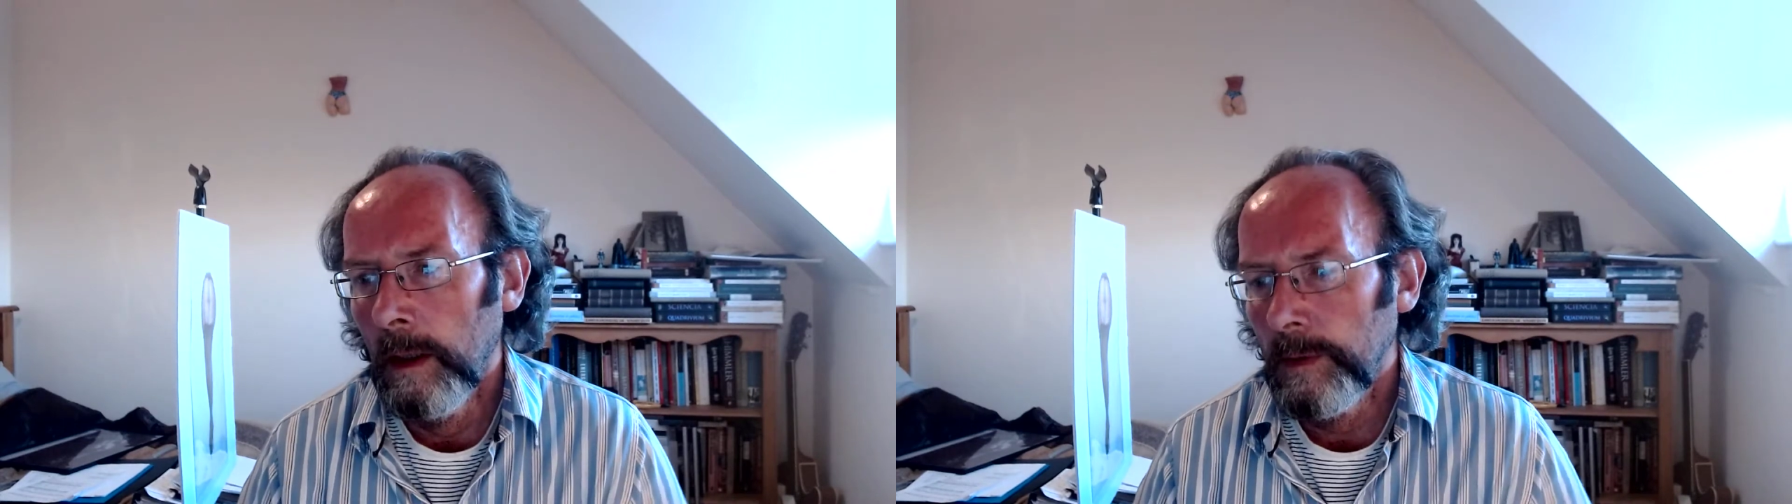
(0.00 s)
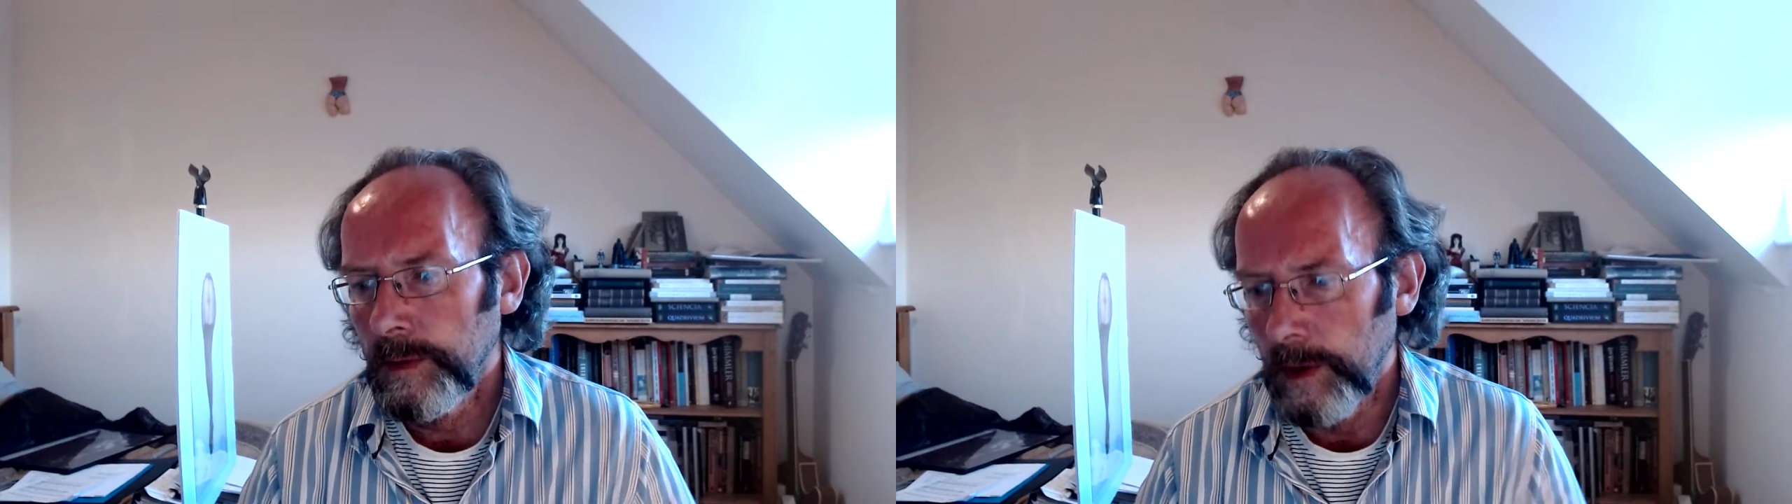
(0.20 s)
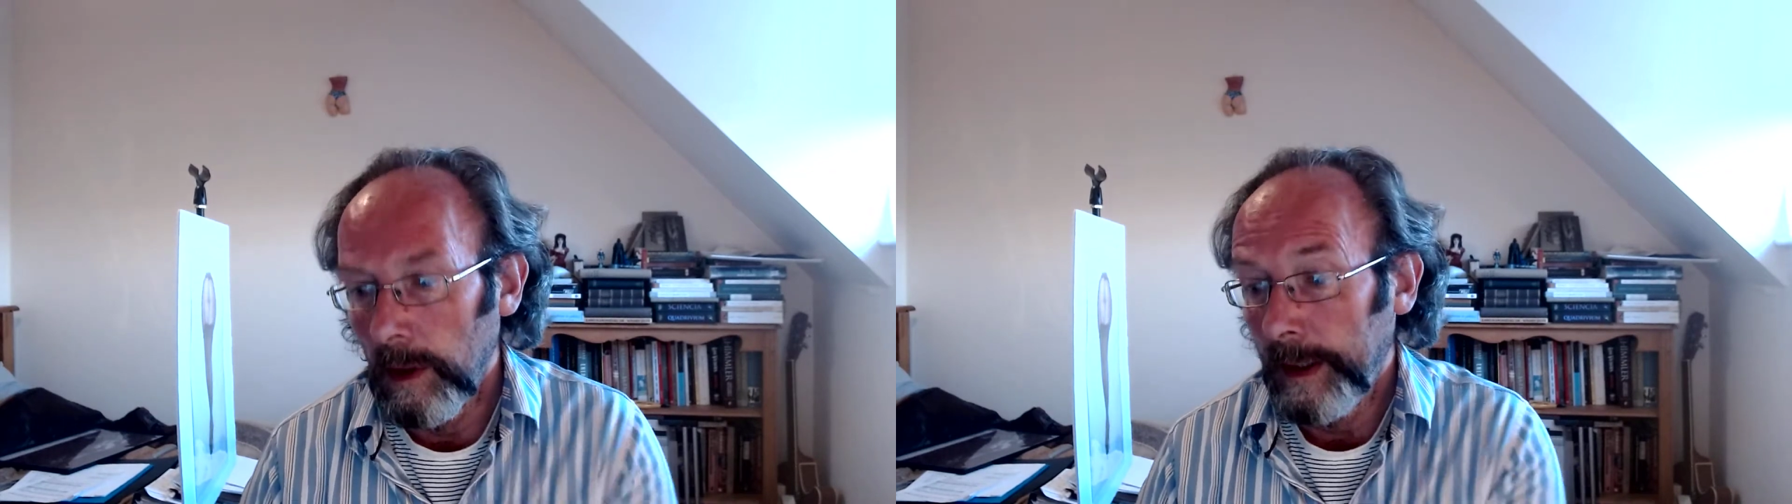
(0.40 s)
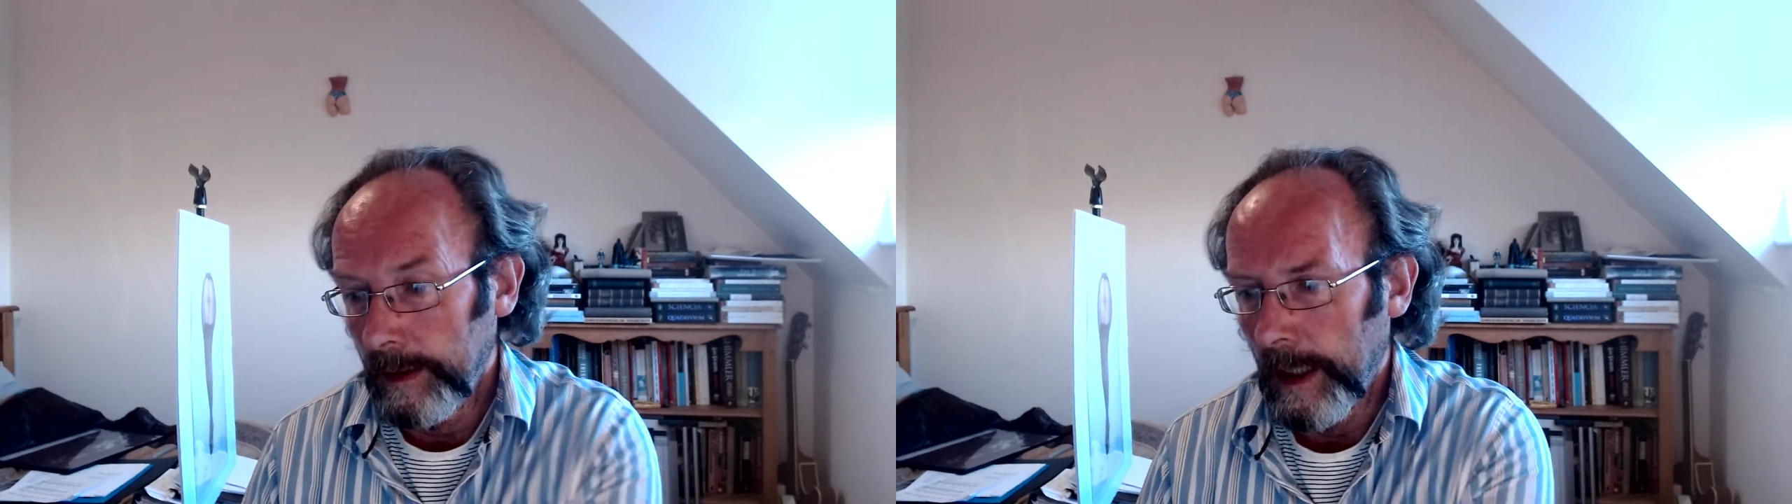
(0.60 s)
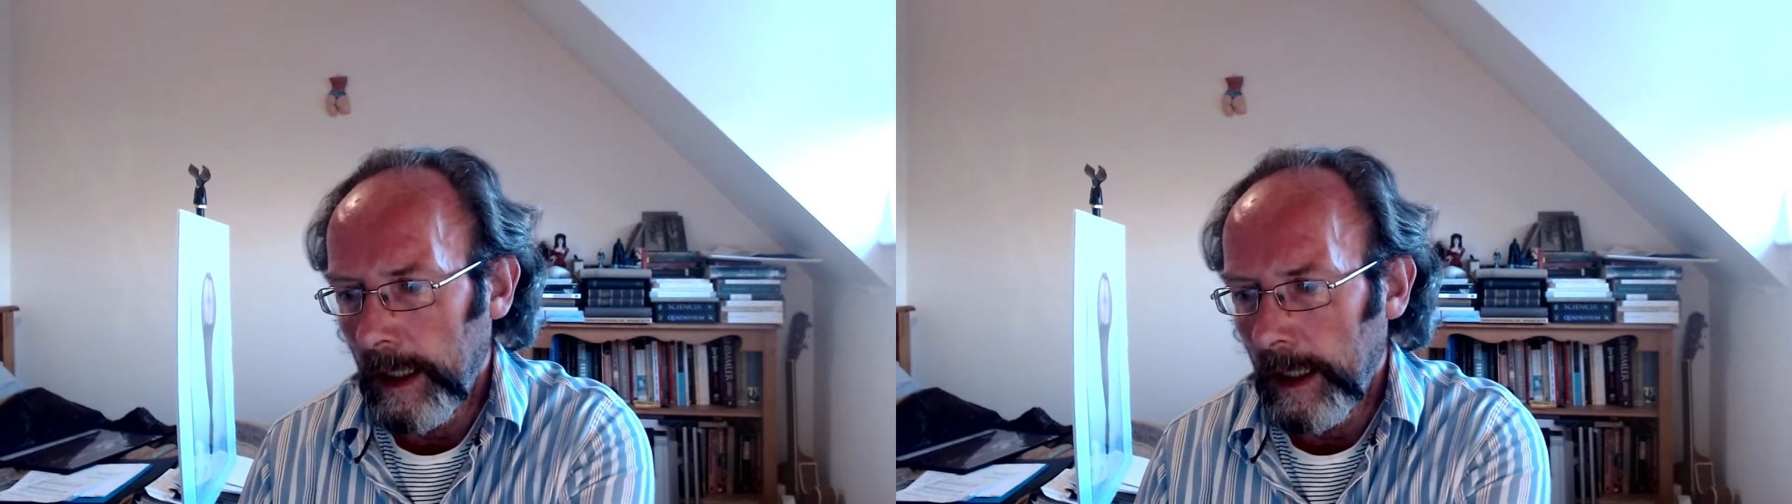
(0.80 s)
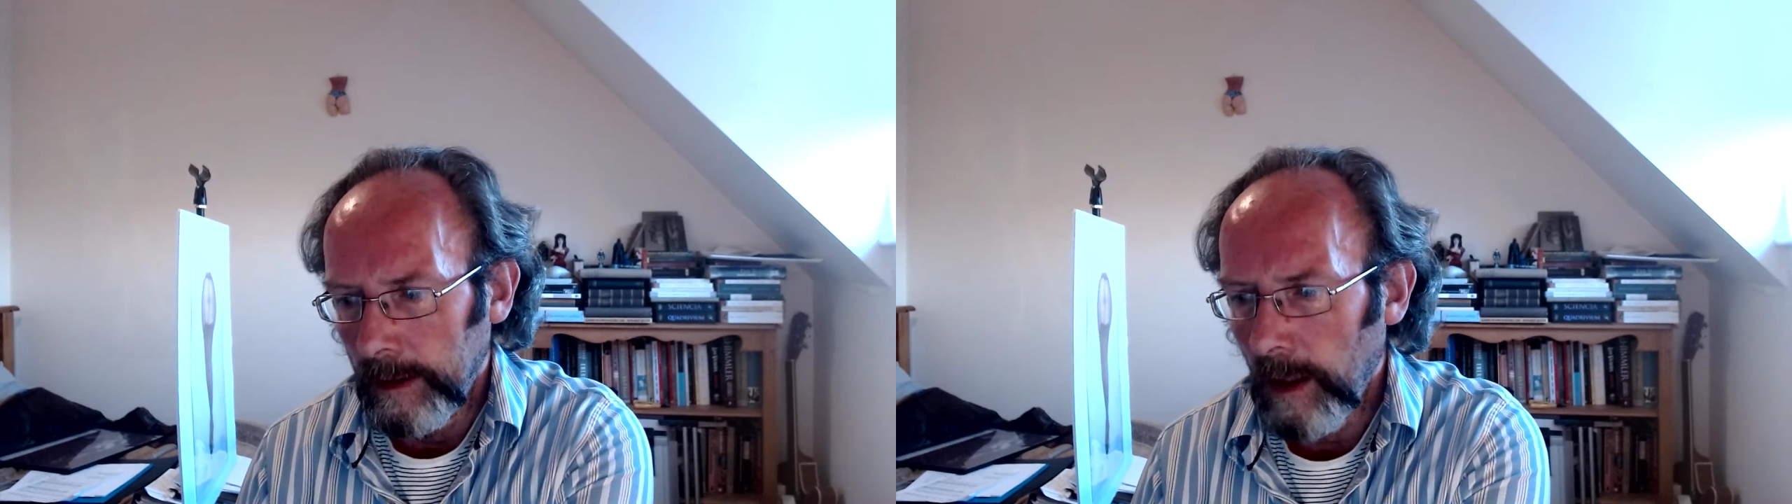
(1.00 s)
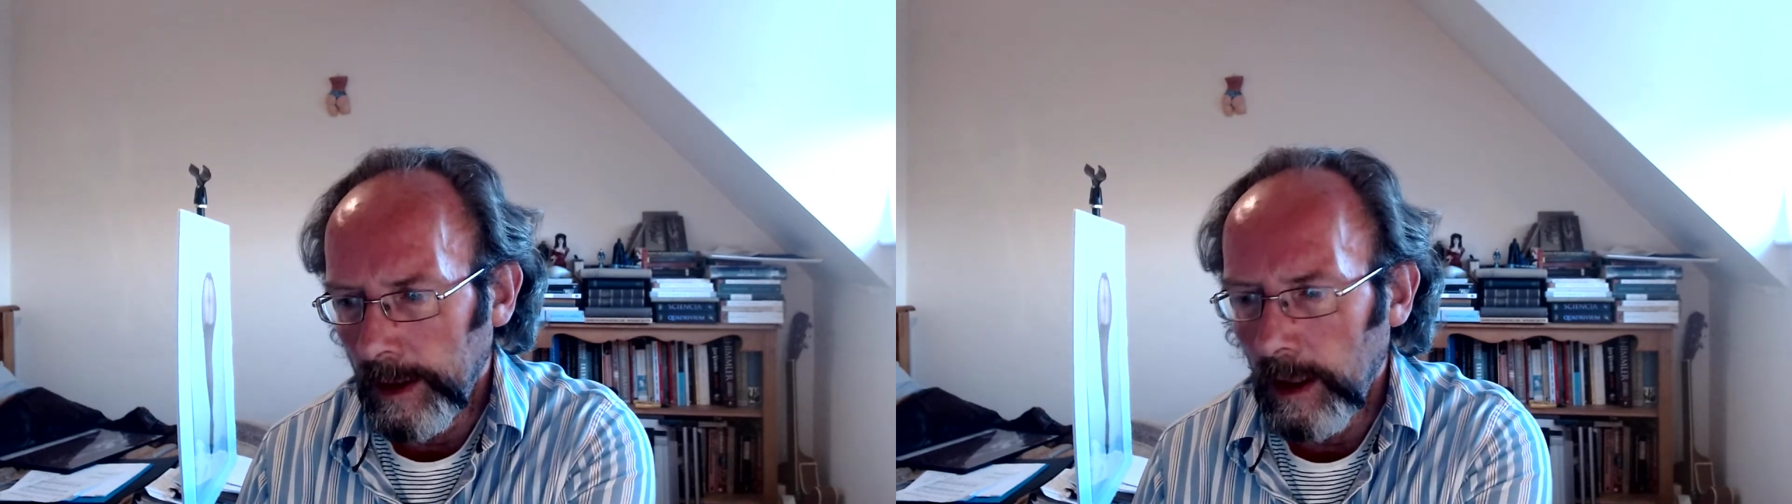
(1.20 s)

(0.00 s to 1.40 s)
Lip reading: So I did that in kind